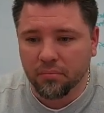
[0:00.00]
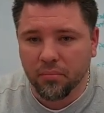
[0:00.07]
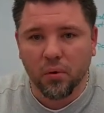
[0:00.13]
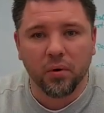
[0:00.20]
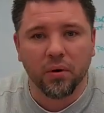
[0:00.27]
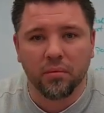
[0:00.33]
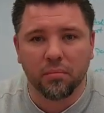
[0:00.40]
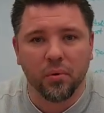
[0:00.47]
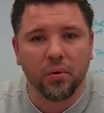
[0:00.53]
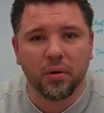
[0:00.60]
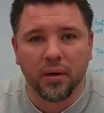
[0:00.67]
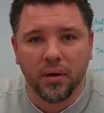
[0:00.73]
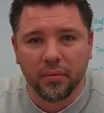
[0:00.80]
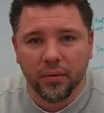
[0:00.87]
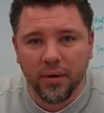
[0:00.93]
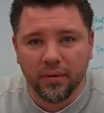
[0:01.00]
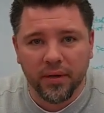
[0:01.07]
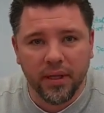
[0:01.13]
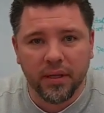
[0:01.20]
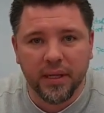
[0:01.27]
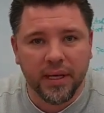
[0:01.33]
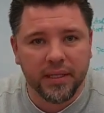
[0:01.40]
Bora Bora, wherever the
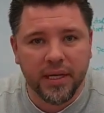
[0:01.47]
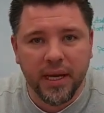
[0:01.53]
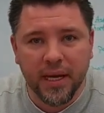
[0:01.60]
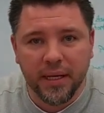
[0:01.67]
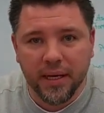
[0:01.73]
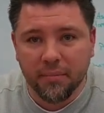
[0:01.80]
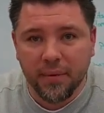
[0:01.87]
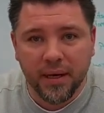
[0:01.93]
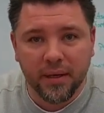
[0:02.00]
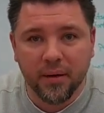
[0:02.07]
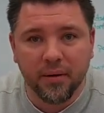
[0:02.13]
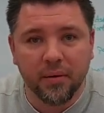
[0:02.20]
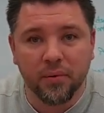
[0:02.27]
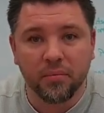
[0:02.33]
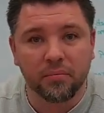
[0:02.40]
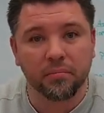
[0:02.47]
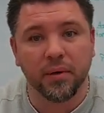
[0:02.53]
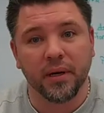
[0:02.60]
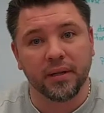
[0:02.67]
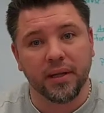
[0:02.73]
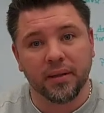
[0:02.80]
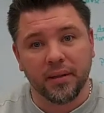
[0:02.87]
hell that's at, I might go,
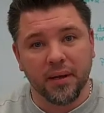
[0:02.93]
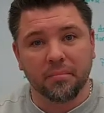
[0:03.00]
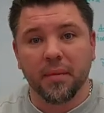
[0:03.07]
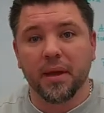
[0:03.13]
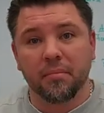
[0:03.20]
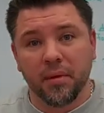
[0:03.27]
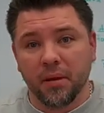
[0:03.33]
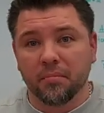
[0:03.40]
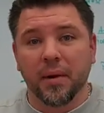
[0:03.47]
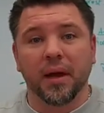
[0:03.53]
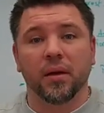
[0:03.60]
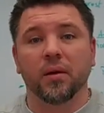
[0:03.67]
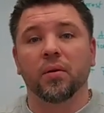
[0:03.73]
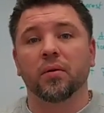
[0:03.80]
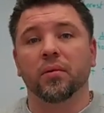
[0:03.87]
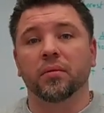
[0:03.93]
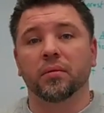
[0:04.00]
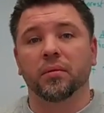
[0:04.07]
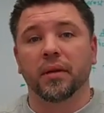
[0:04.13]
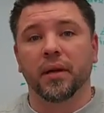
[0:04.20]
but that may be my goal.